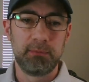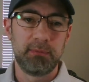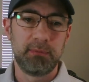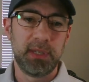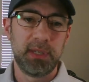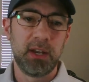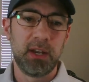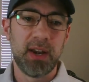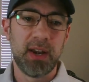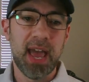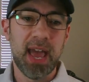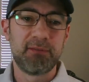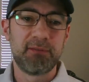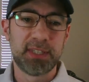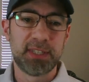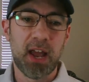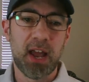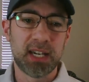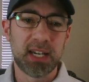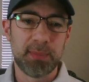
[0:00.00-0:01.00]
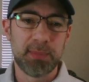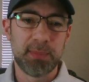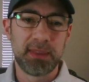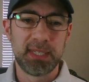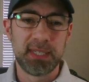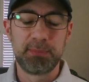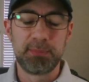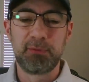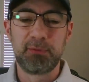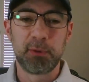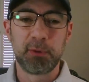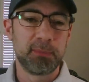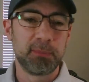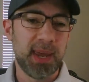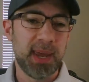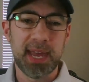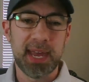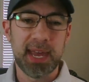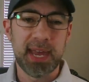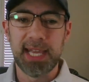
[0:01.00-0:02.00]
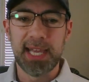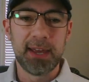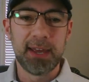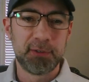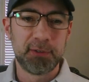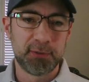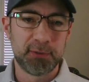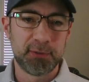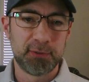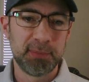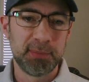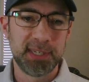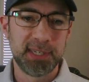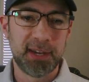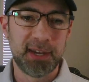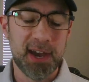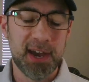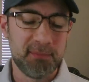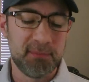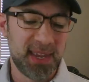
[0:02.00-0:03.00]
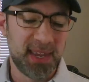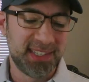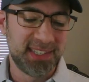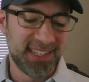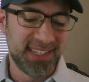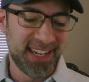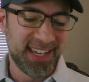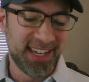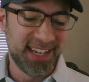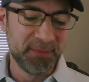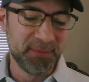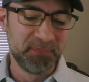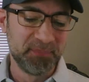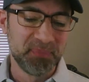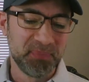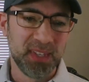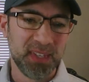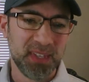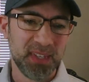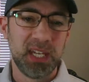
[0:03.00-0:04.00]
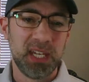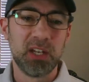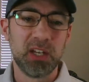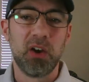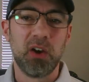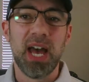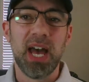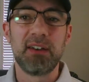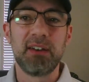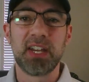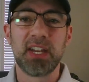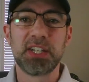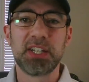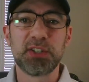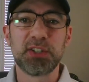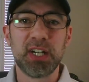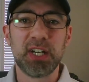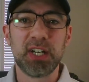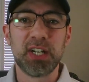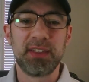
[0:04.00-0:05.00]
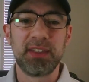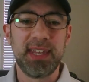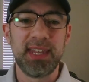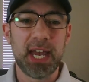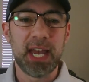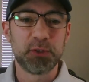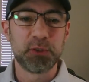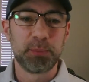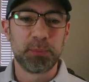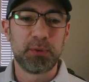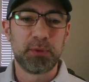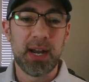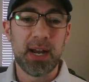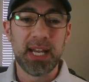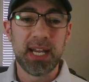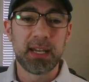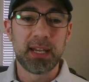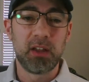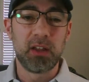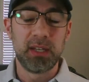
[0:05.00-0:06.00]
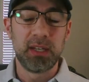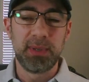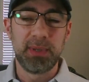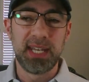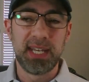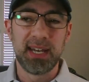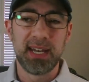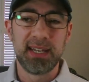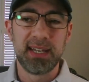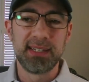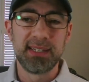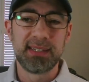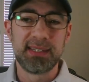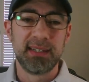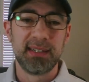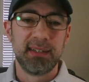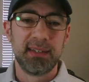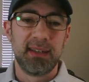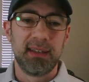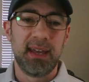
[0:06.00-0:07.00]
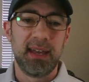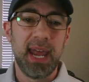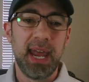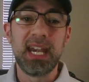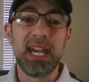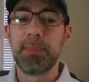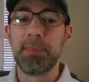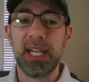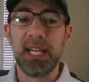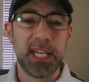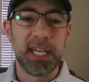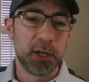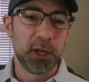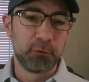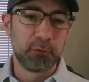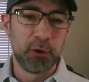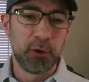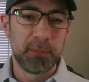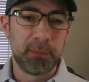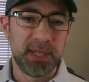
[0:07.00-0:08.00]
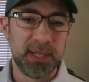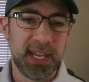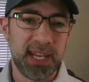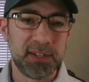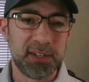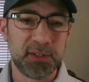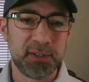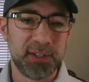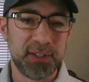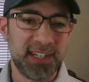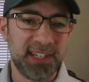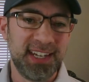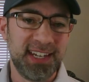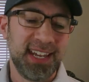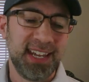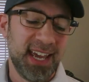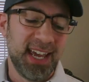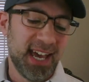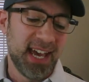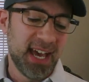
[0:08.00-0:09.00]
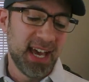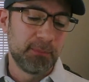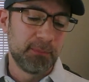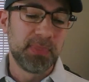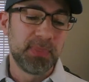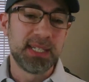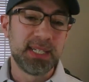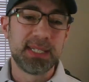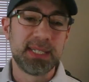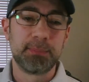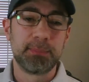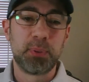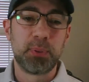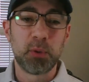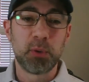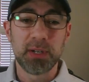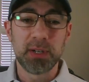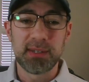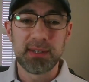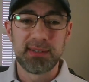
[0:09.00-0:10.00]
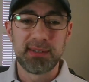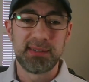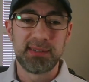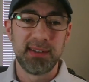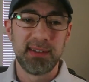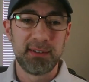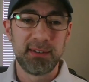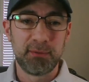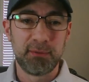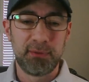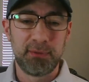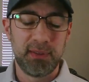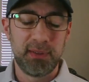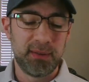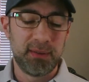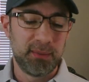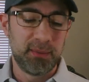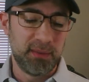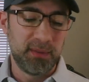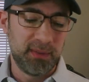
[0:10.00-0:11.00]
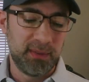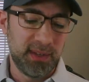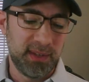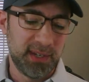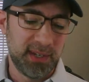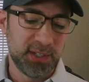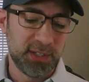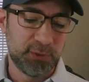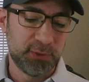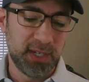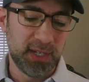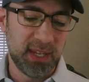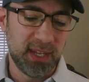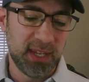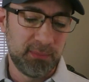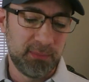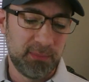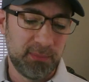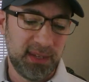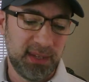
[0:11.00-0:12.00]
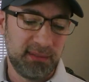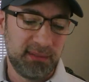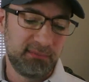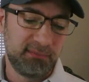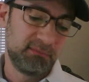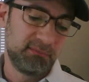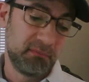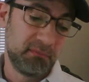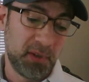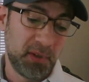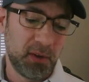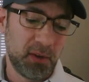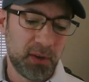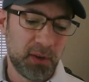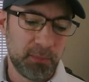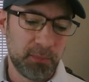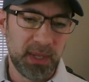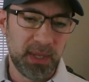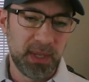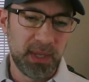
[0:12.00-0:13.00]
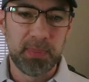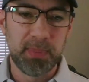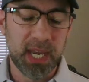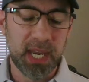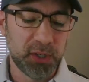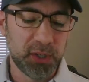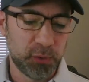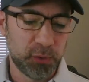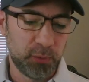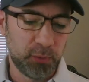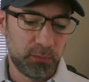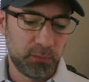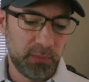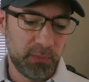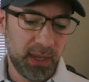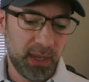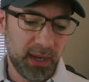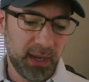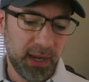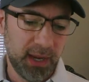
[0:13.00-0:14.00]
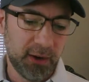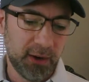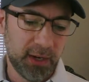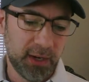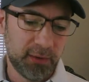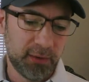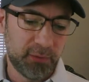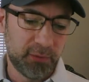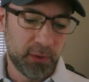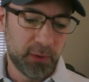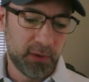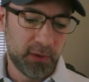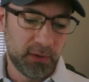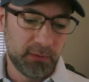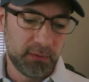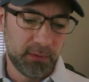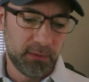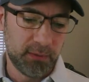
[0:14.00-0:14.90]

and I've talked about this before in past live streams and comments, I'm concerned about the actual product only because anybody can grow it potentially, but supports of the industry can be, could be a potential area for